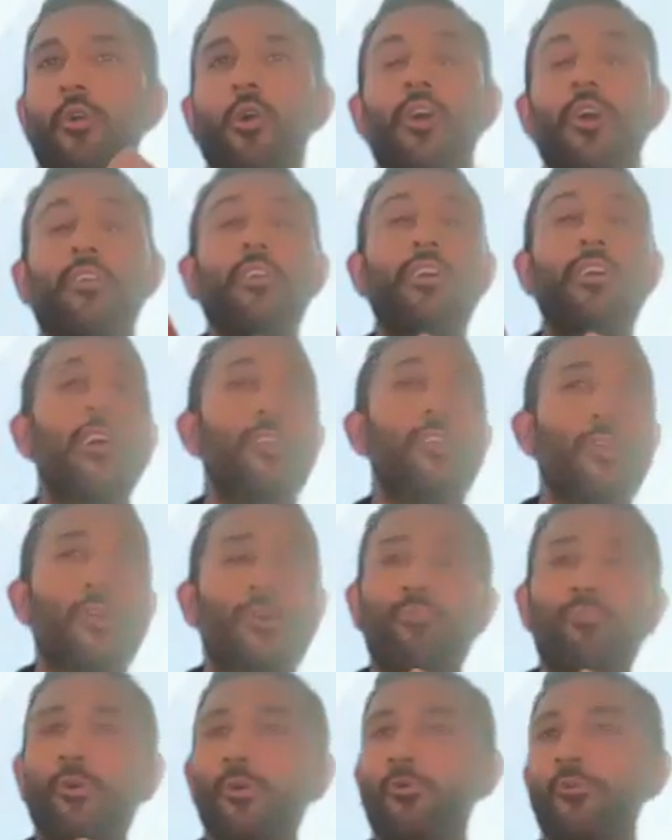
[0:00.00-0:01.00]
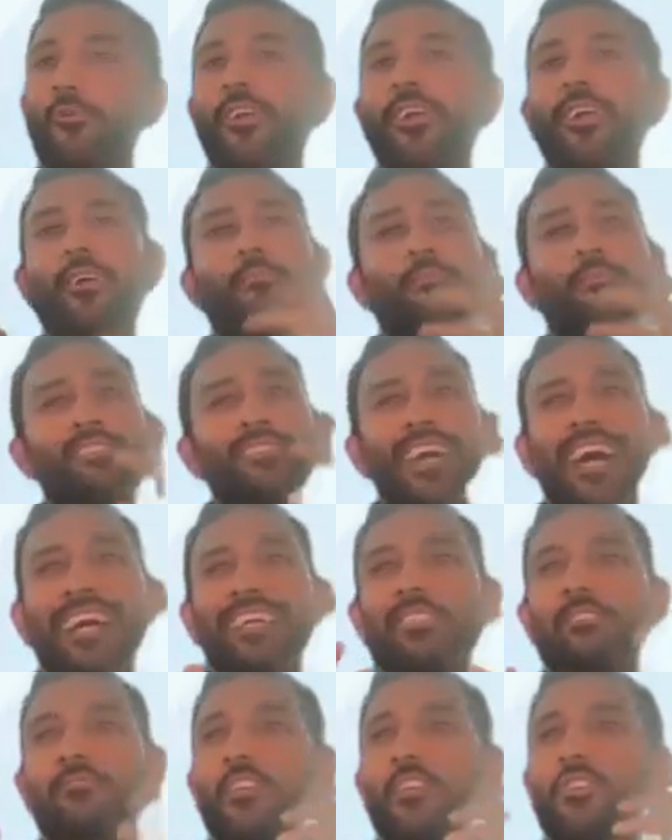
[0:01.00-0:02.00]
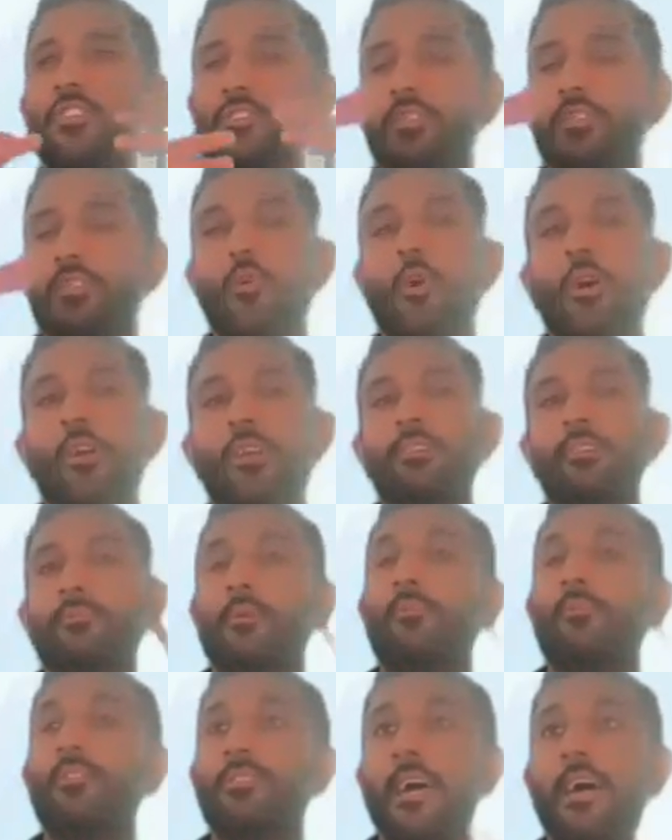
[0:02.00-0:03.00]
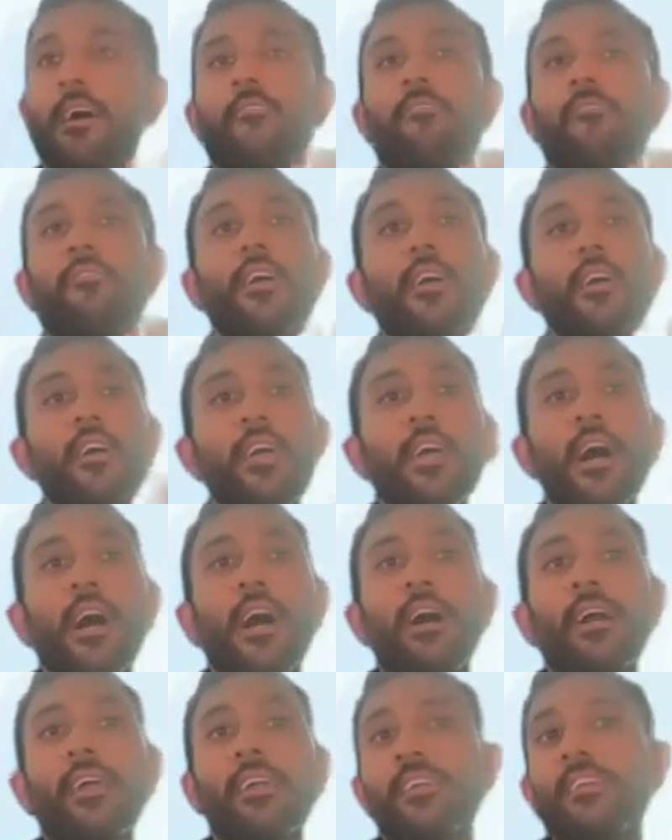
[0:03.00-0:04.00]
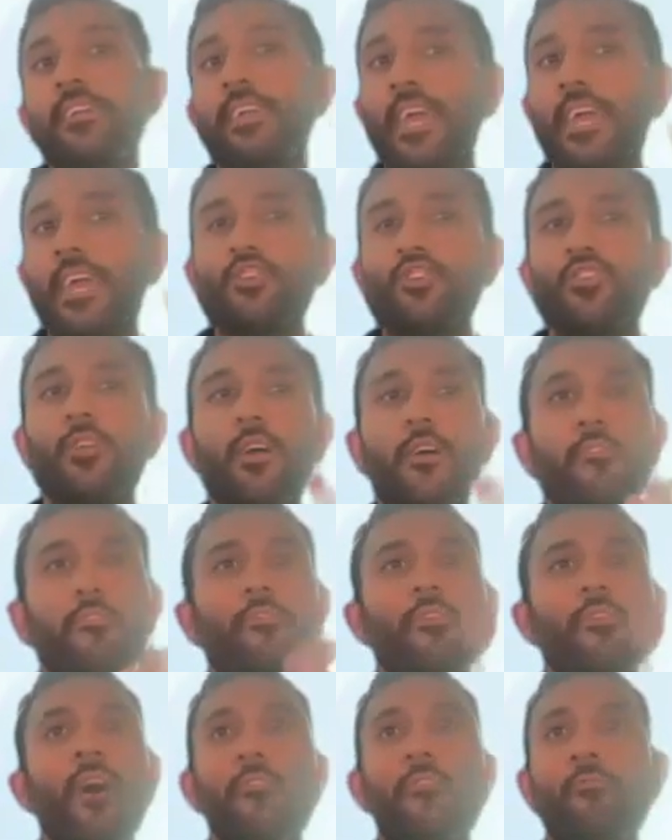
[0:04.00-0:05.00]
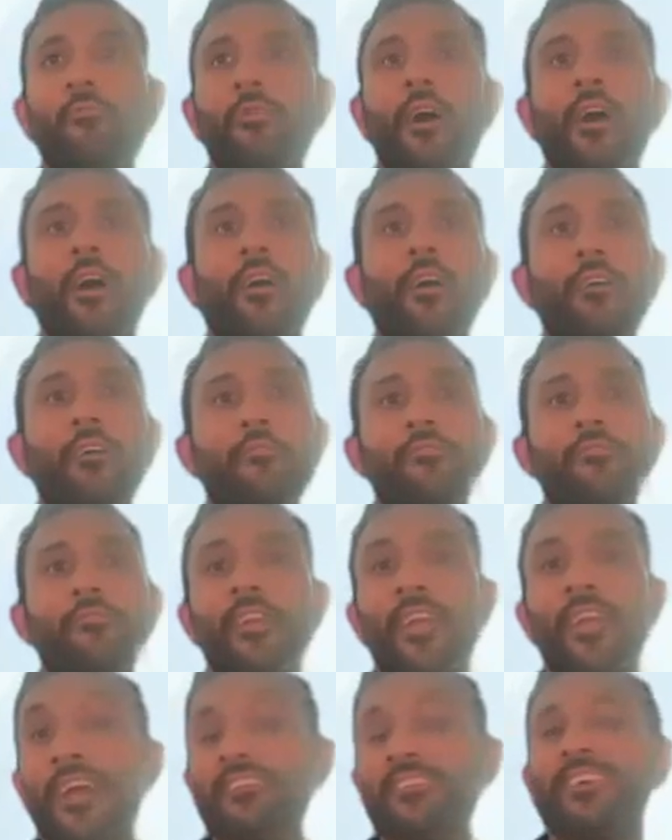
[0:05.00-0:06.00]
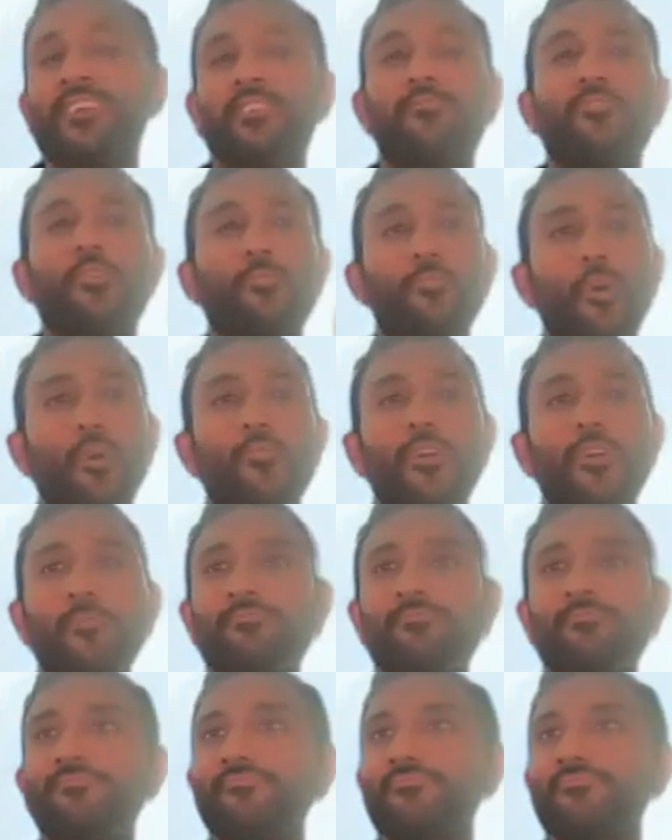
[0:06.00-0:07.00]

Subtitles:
on your program, the size of it, just so audience members have an indication of the context of your program.